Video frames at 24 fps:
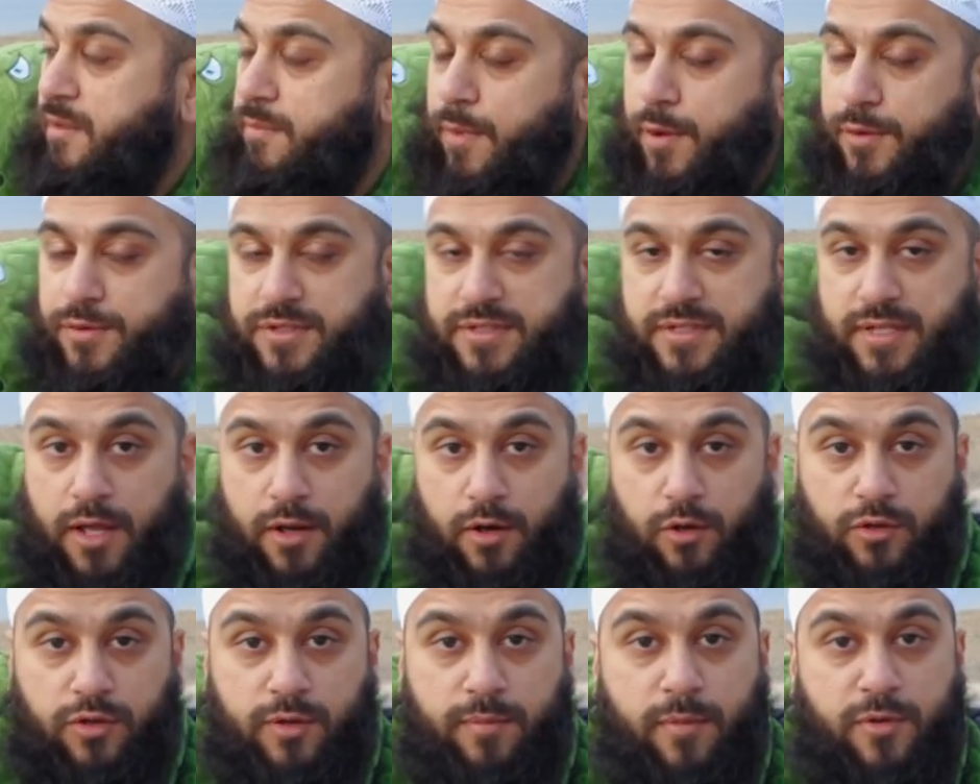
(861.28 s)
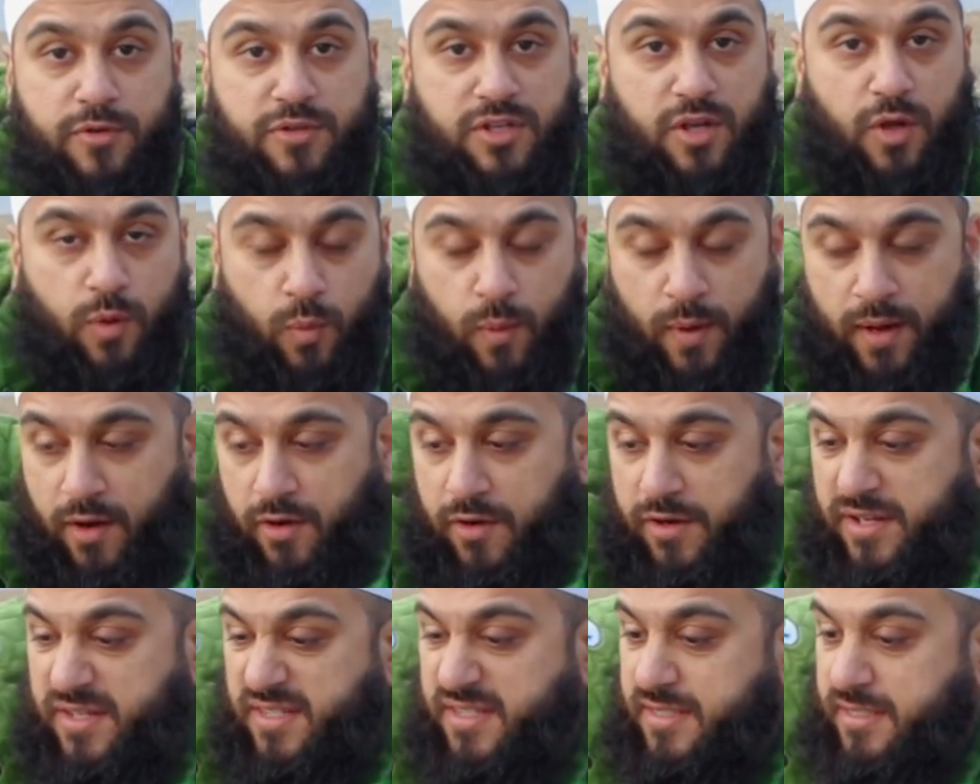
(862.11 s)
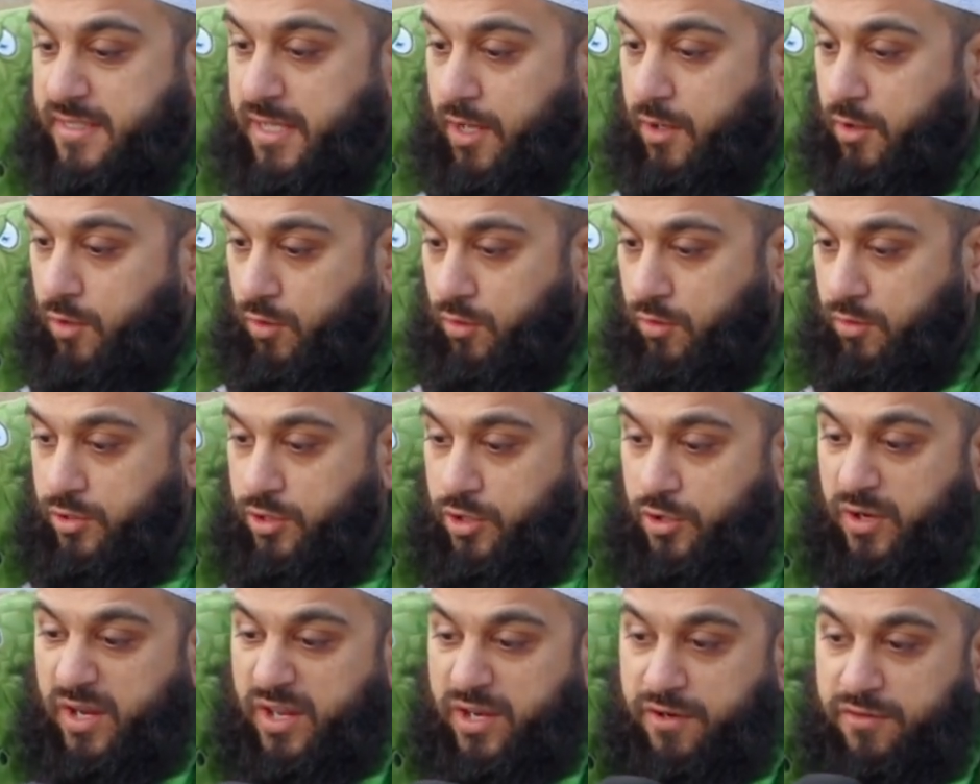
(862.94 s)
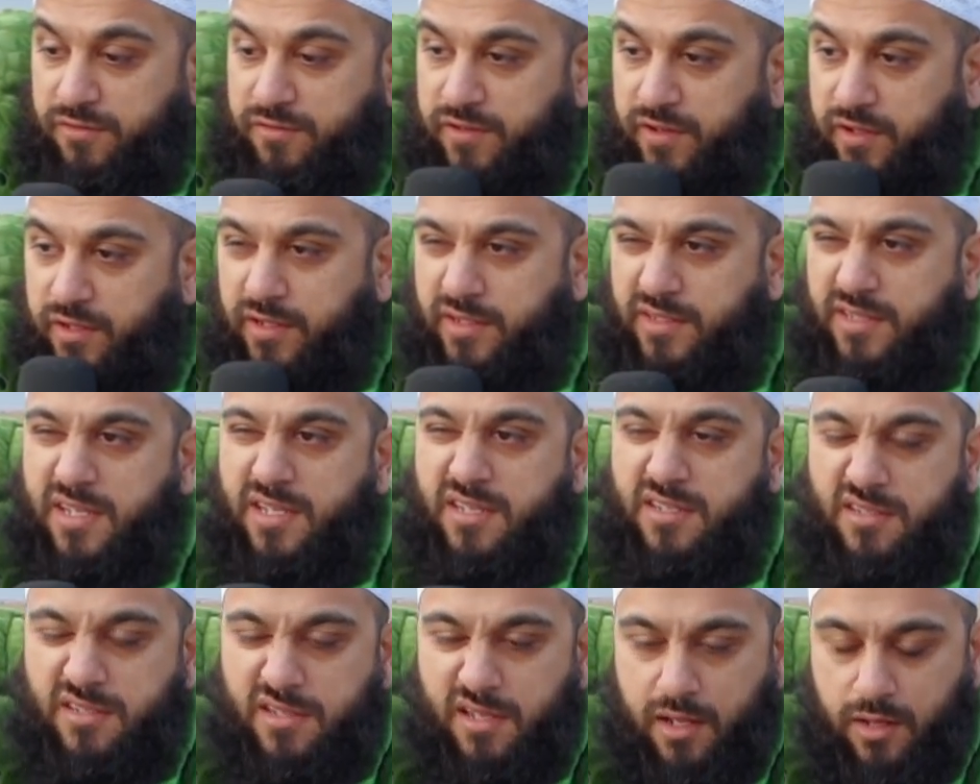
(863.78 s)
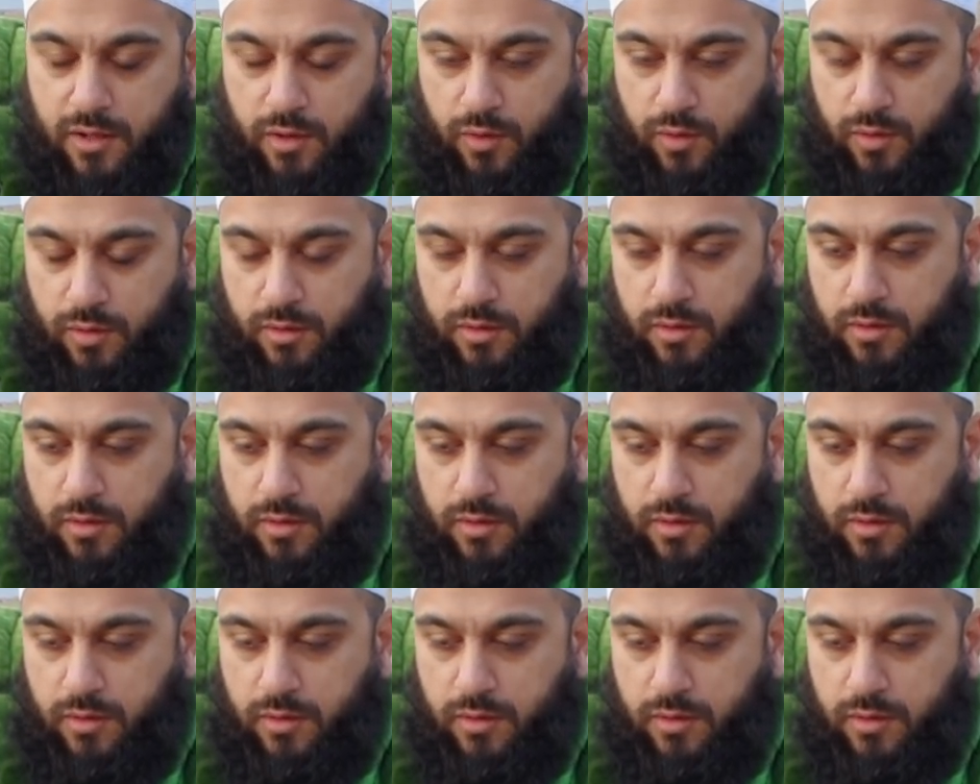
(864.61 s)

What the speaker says: the most subtle, the most aware. He's subtle. Your inner feelings, he's subtle.